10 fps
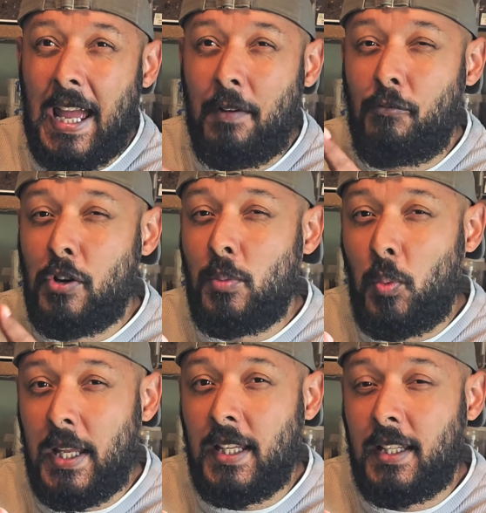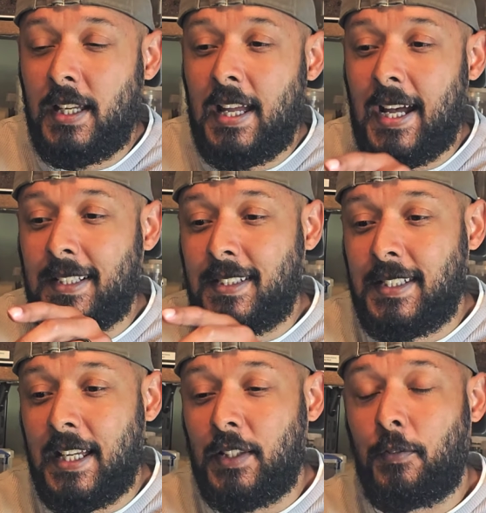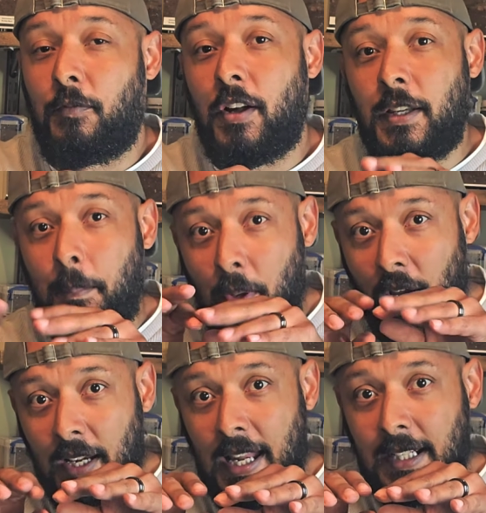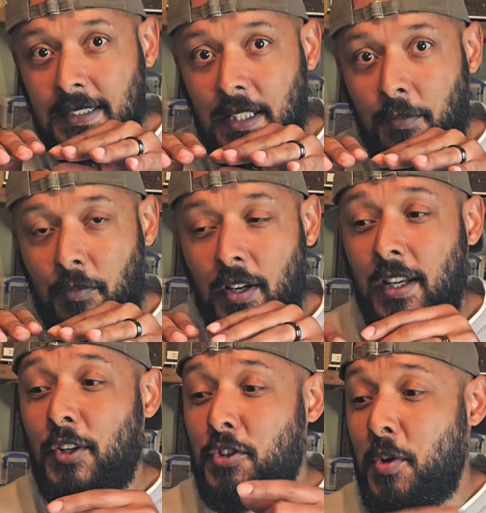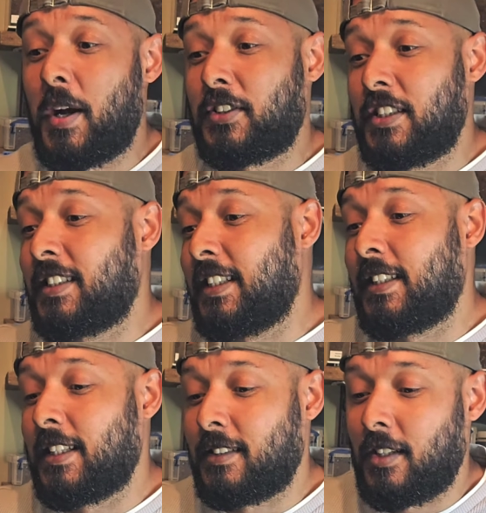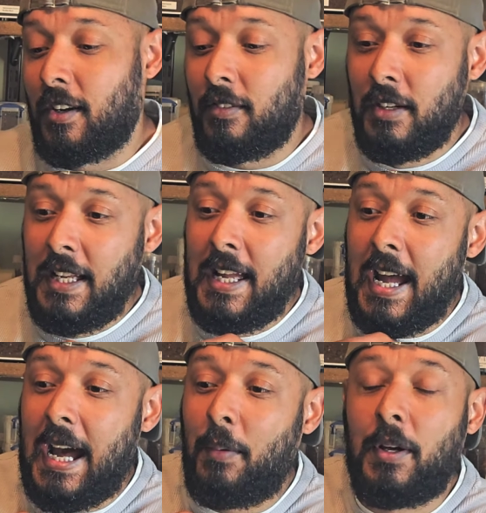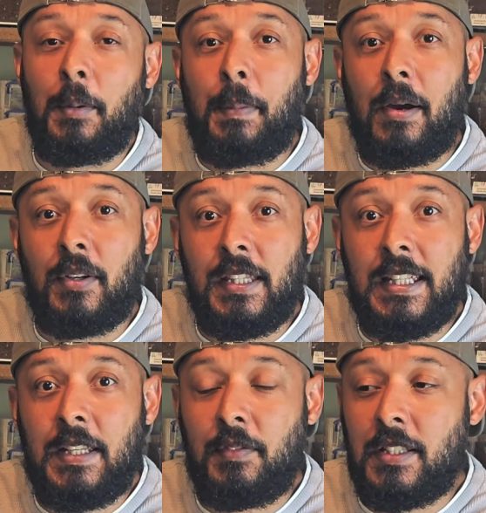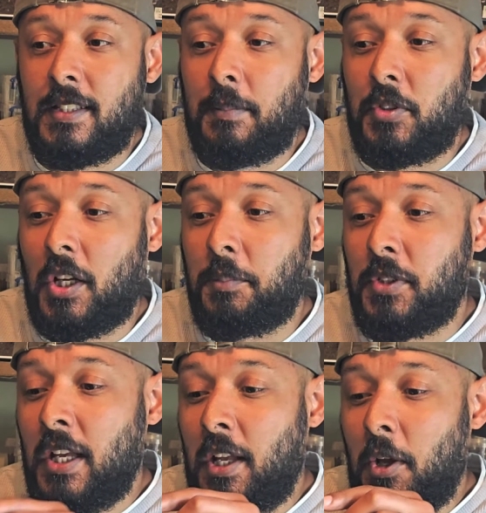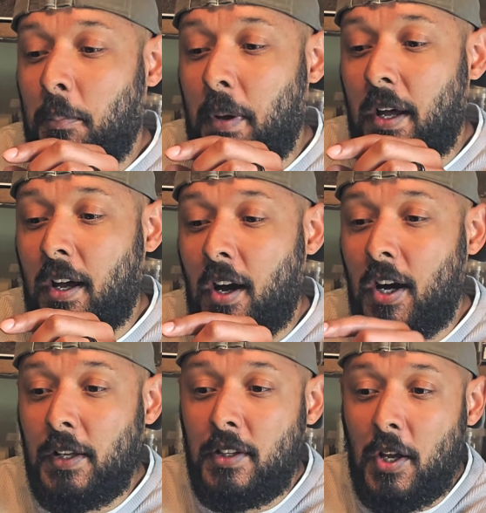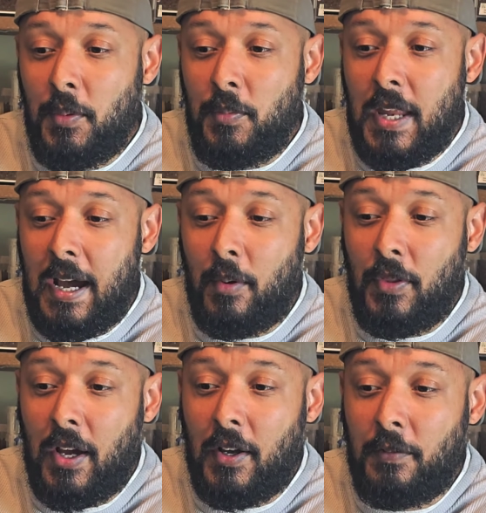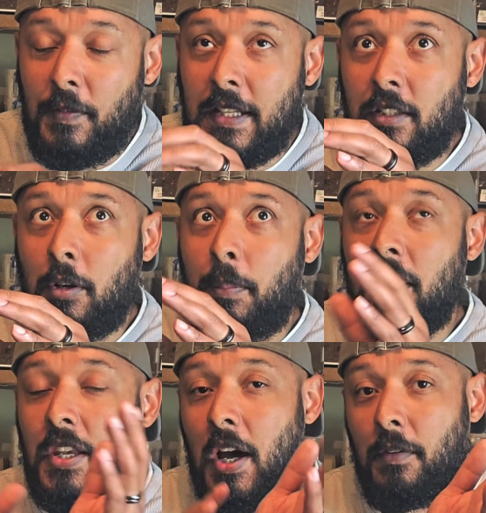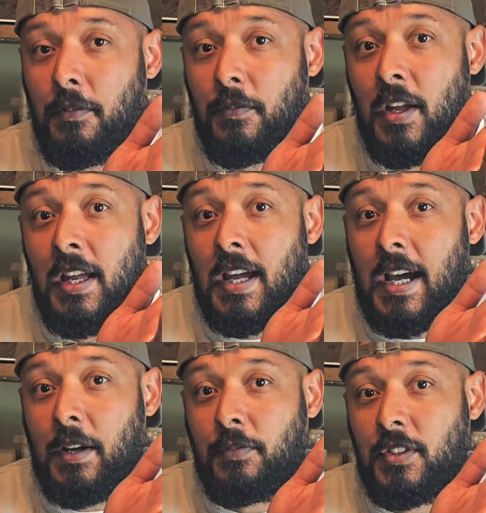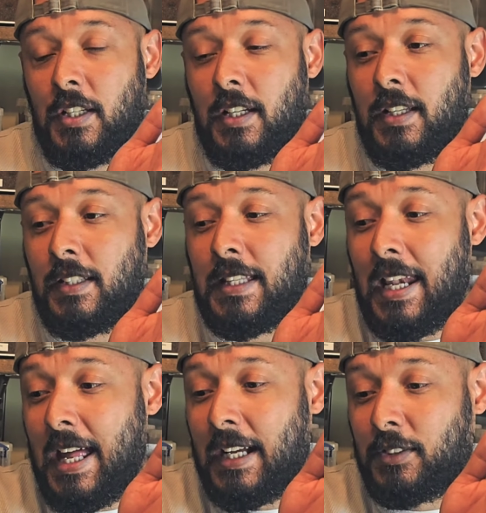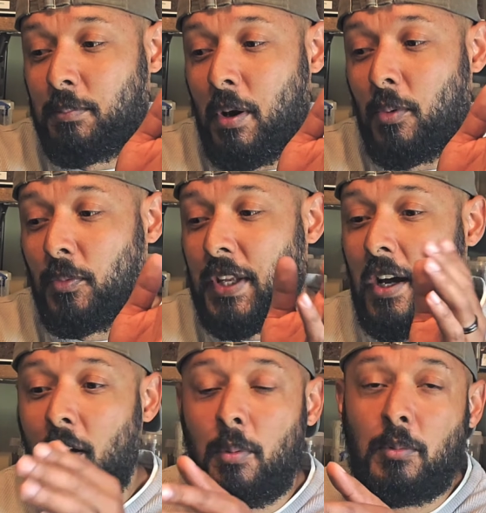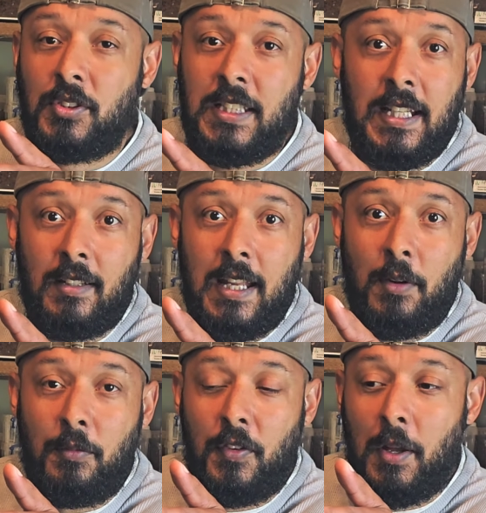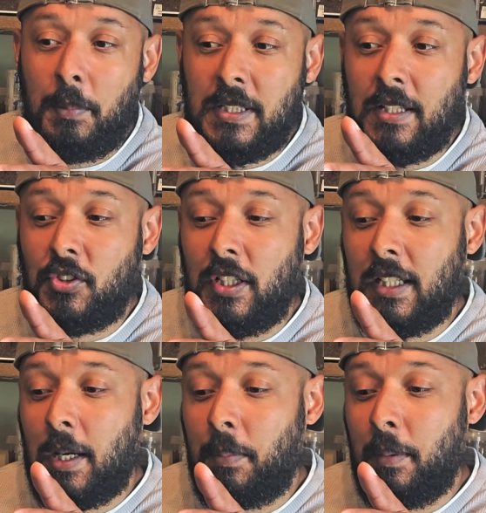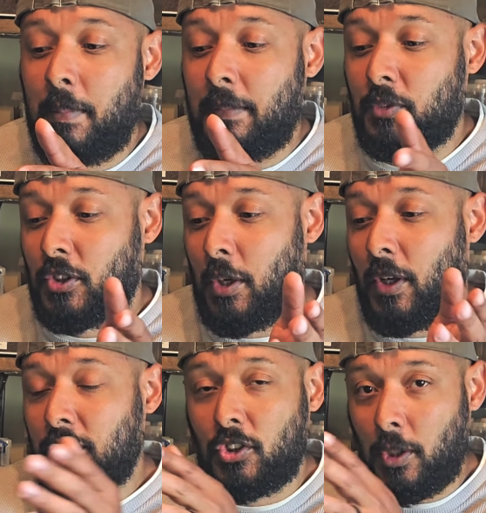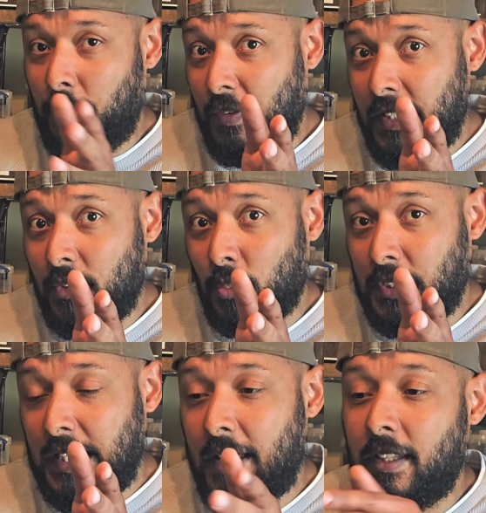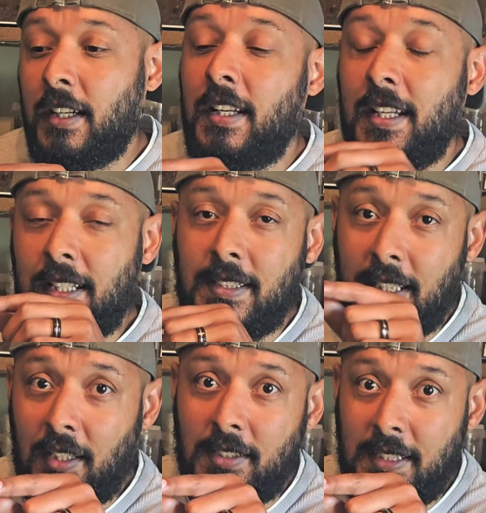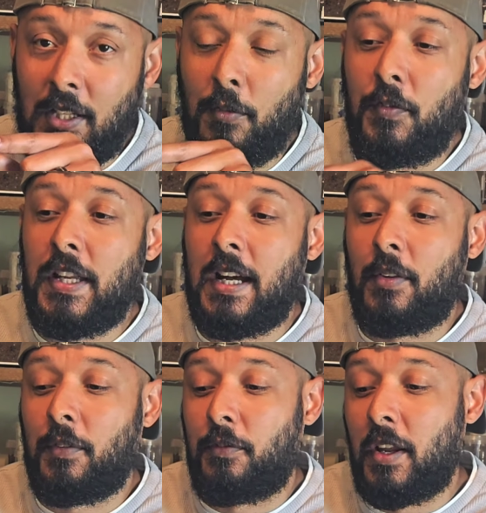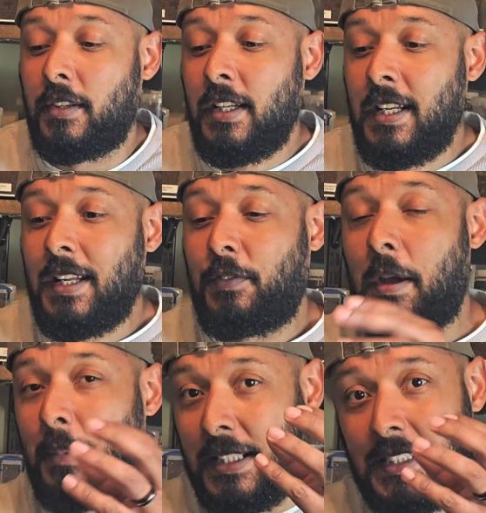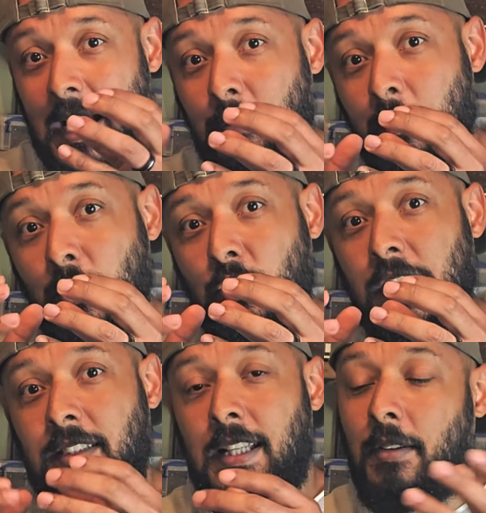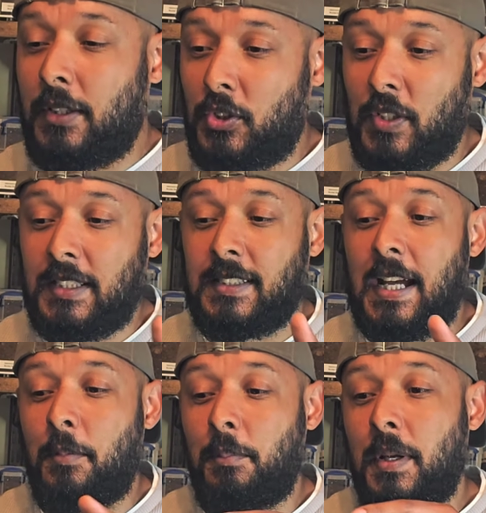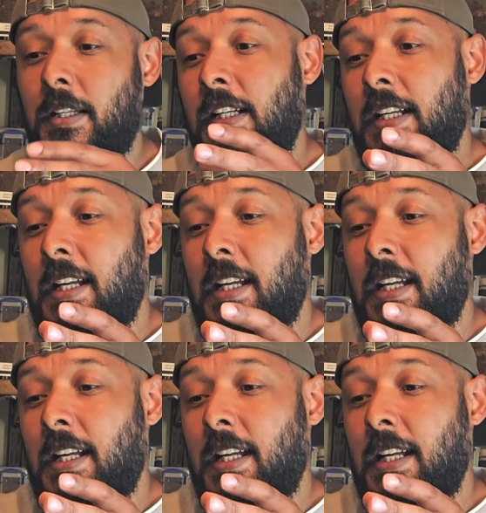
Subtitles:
every week and sit at the front and put her legs at the front. And I do actually see this girl out and about in the evening sometimes, but I know now that I fed her up enough after the last molt that I won't see her now for potentially a couple of months. So I stop feeding altogether until I see her feet out the front. That means the abdomen shrinks down, it shrinks down, but